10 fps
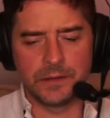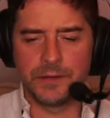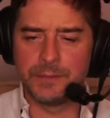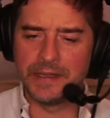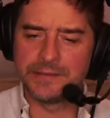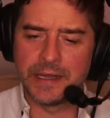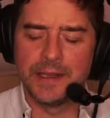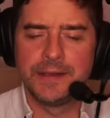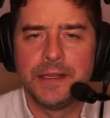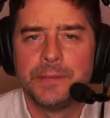the
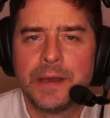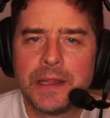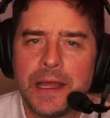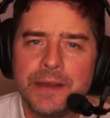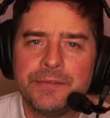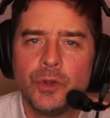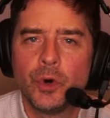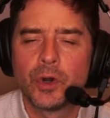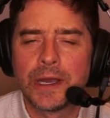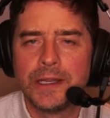mentality of I have
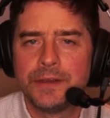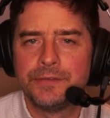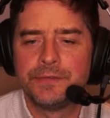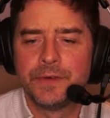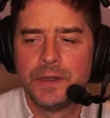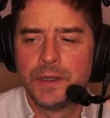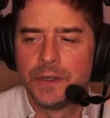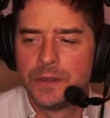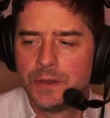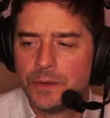no kind of
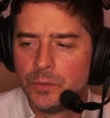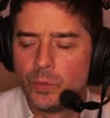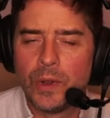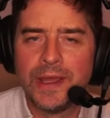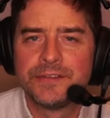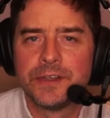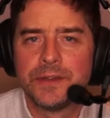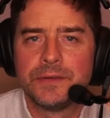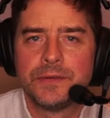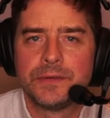way to
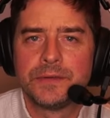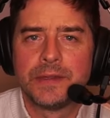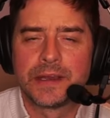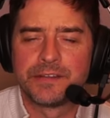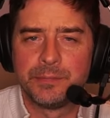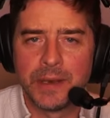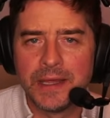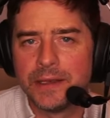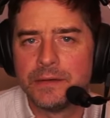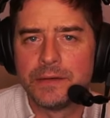
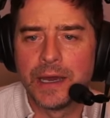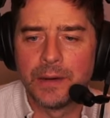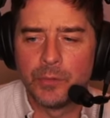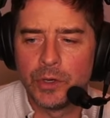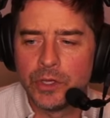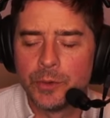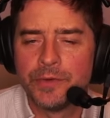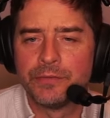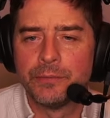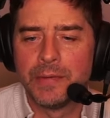explain. I'm only
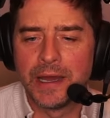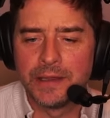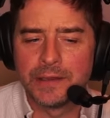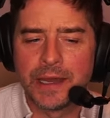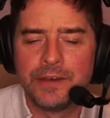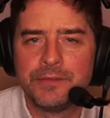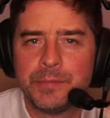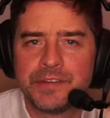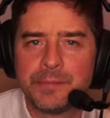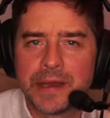coming from my kind of
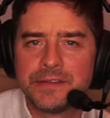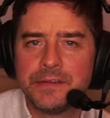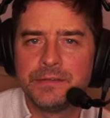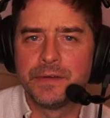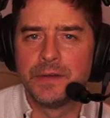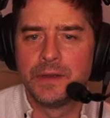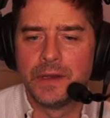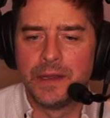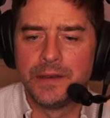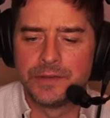perspective,
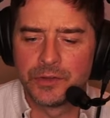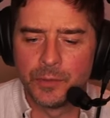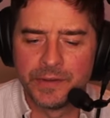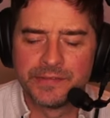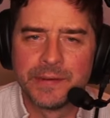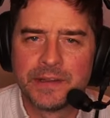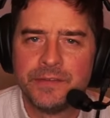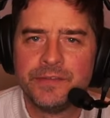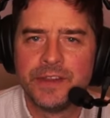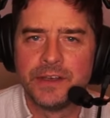and it's all perspective
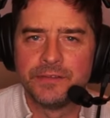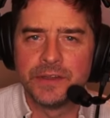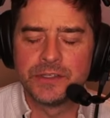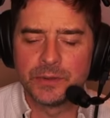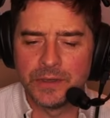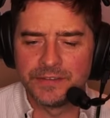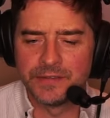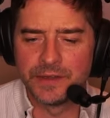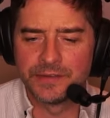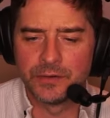of the individual, isn't
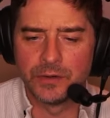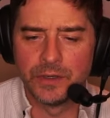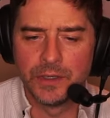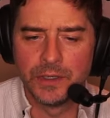it? So